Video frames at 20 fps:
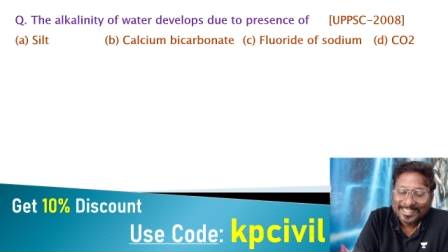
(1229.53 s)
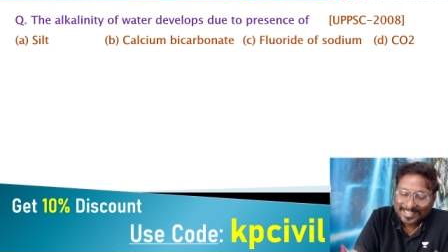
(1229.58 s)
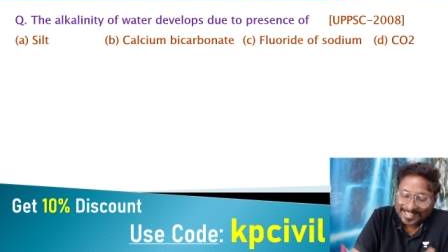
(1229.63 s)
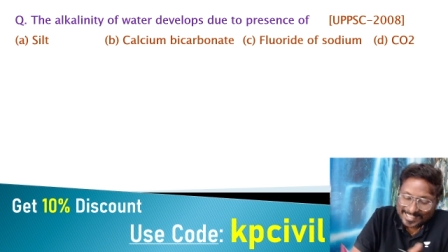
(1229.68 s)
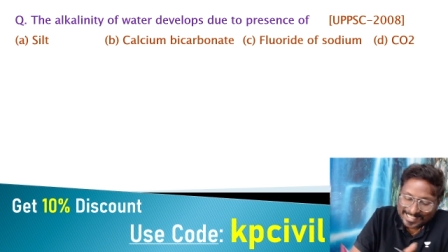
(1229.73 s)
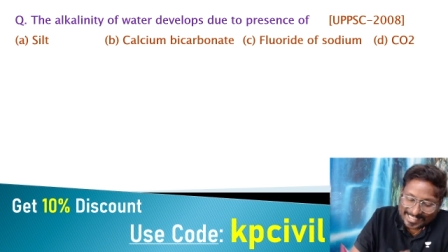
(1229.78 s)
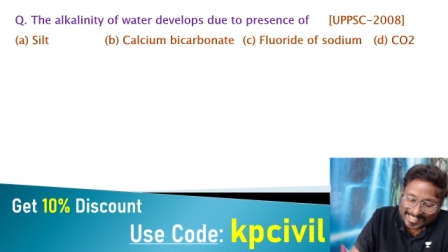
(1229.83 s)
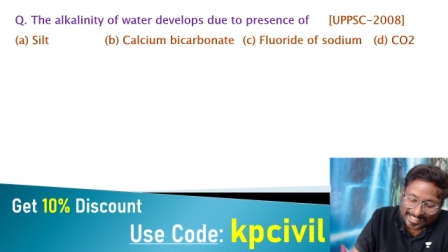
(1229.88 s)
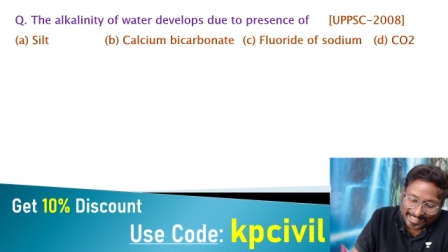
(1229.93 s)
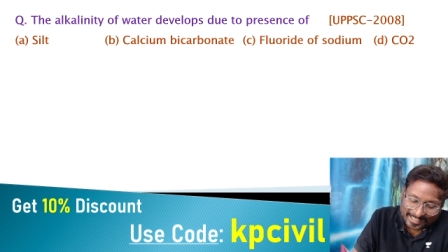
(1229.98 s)

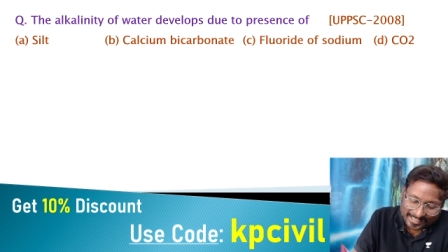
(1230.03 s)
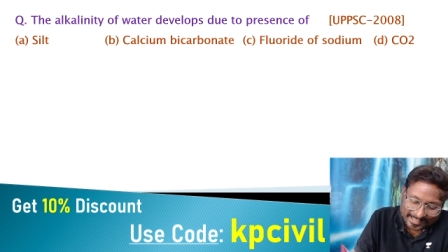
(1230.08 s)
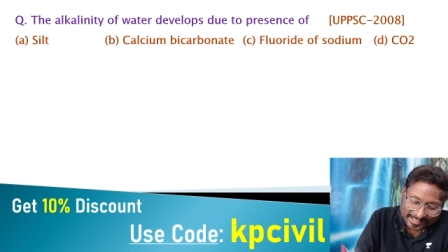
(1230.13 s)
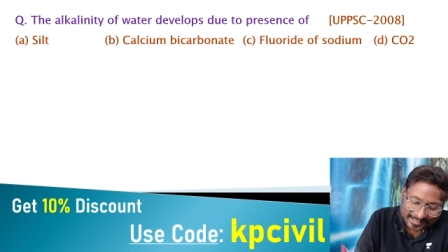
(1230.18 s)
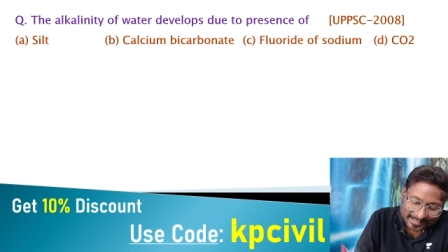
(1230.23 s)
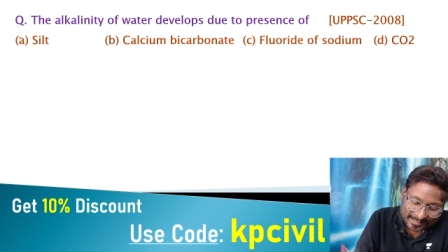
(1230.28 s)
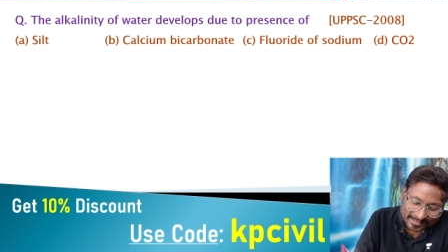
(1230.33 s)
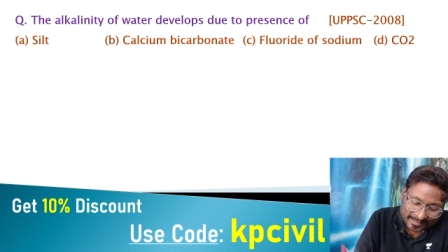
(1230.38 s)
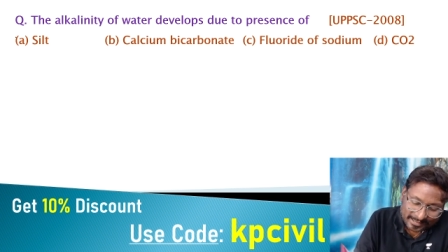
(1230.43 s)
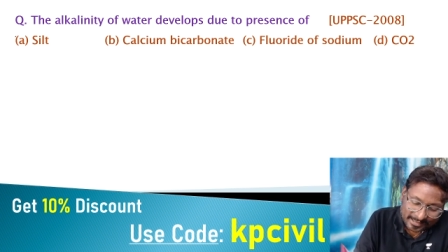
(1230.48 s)
Silt
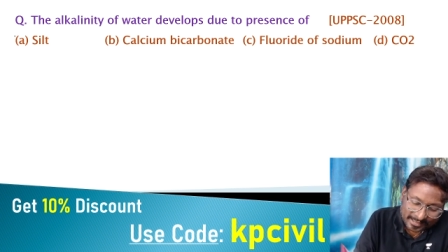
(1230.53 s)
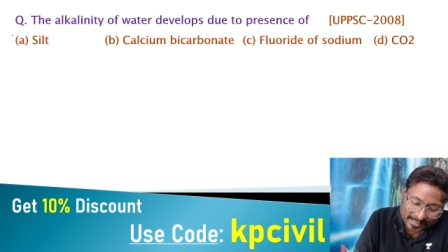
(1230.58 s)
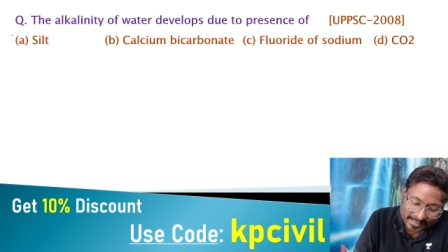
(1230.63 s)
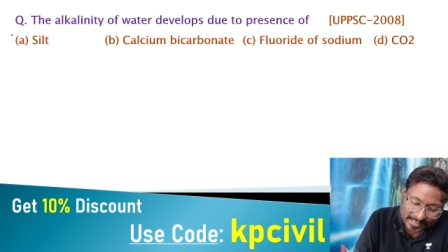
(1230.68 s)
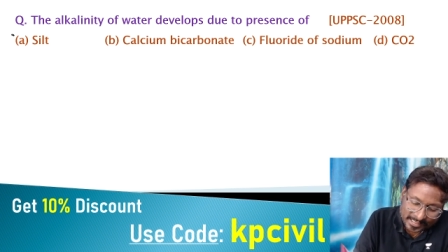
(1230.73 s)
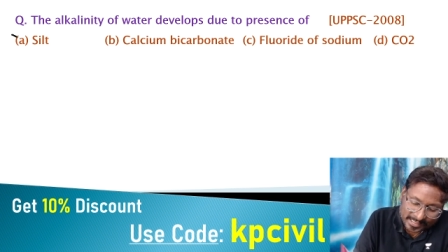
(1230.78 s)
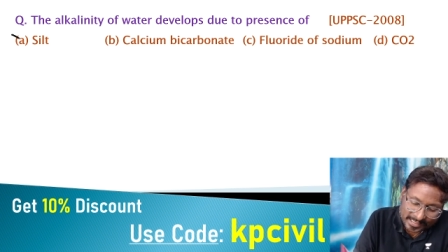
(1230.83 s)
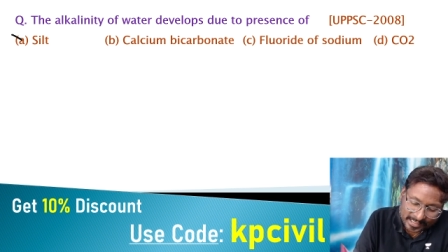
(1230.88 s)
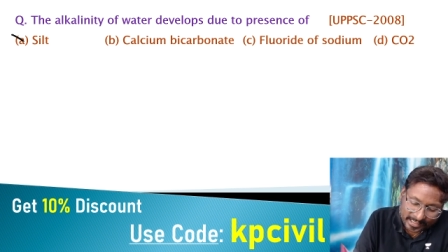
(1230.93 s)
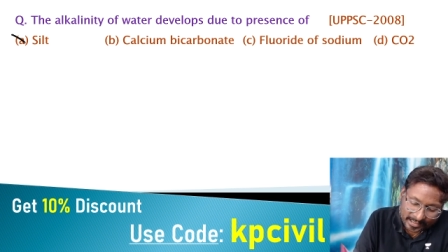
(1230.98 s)

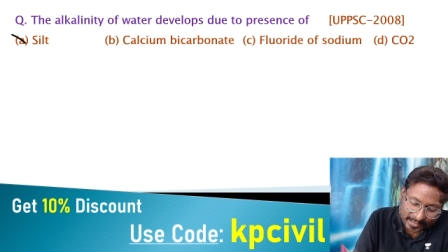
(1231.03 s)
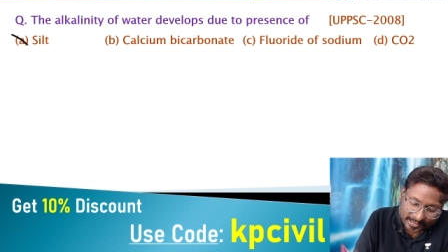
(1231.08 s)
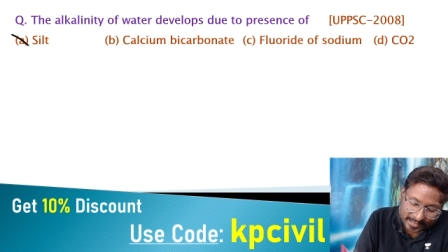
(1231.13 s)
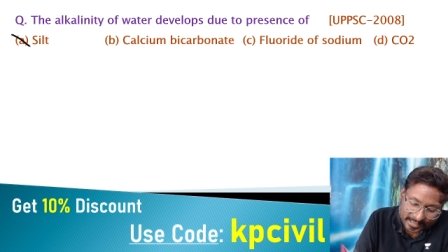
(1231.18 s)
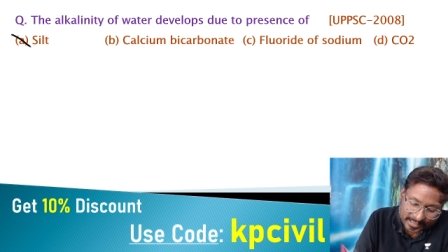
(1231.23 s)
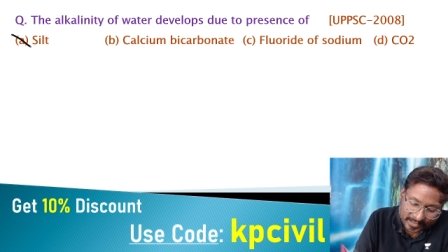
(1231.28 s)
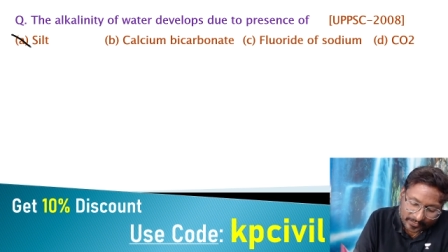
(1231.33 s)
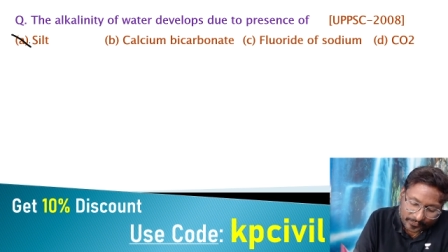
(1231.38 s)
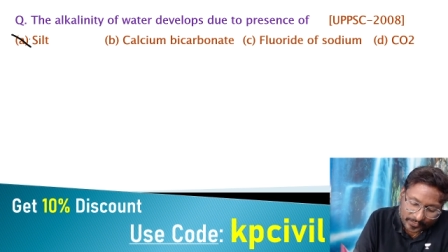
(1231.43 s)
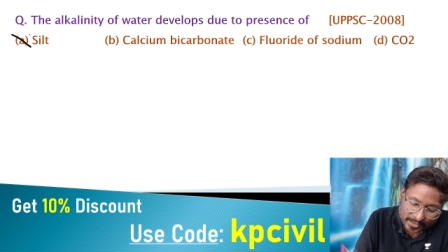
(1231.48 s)

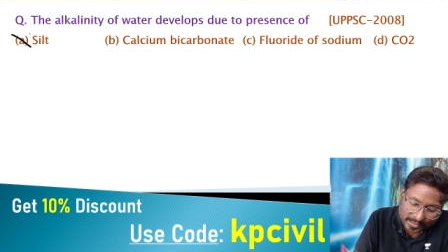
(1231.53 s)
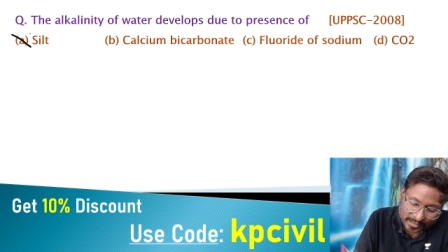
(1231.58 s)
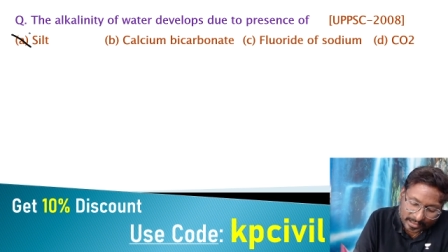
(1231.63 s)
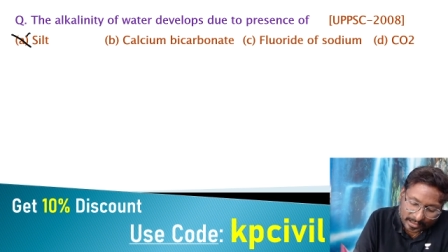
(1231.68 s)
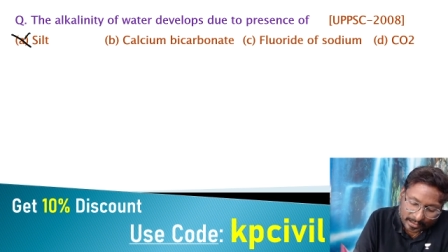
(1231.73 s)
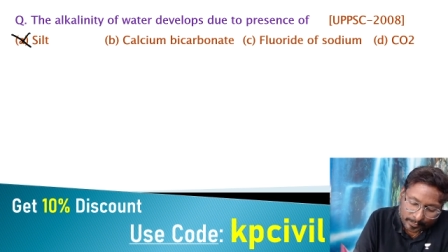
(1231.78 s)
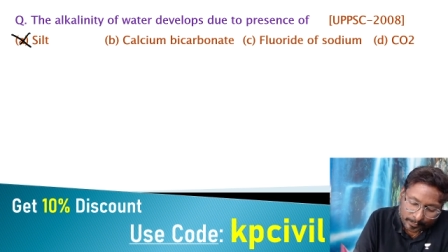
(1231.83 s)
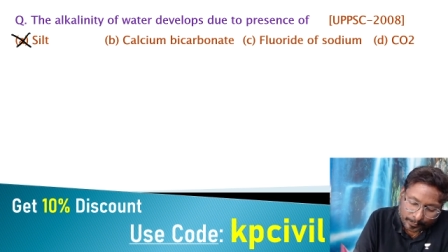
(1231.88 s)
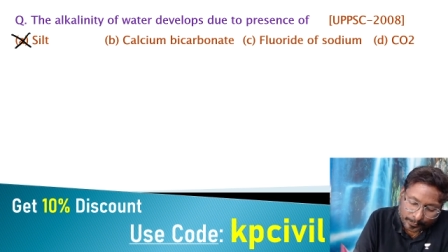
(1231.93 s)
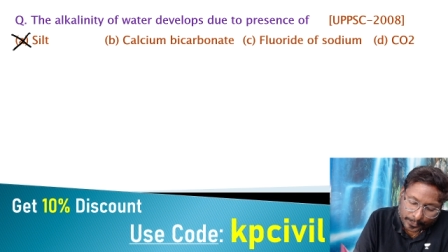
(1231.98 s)
is a
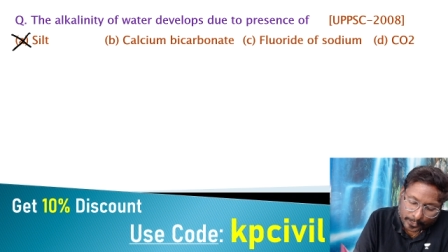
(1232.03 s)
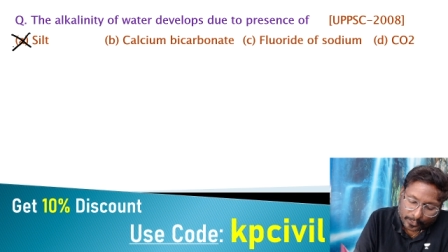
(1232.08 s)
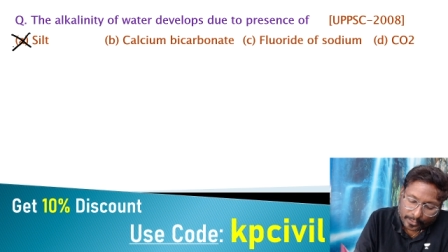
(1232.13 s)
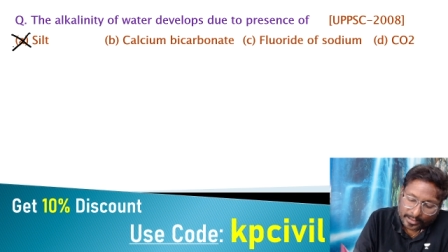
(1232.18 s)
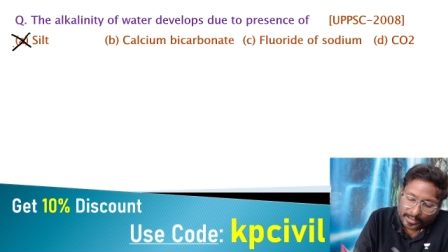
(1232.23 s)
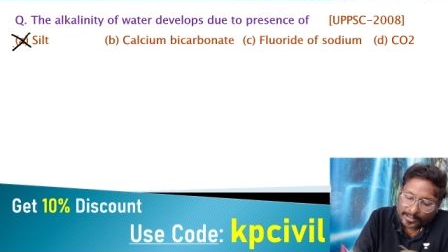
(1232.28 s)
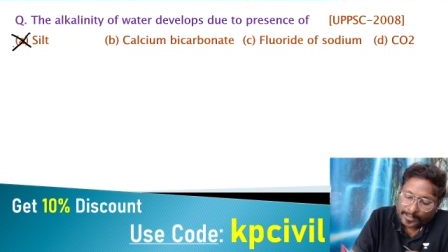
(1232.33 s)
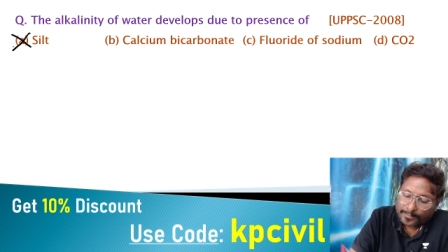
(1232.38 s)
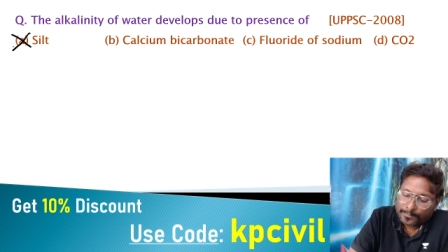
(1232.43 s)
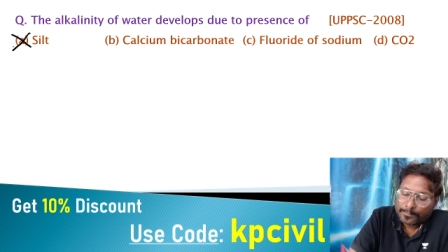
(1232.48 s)
physical
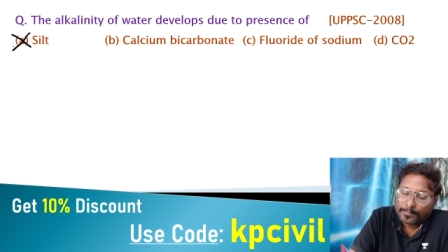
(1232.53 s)
impurity.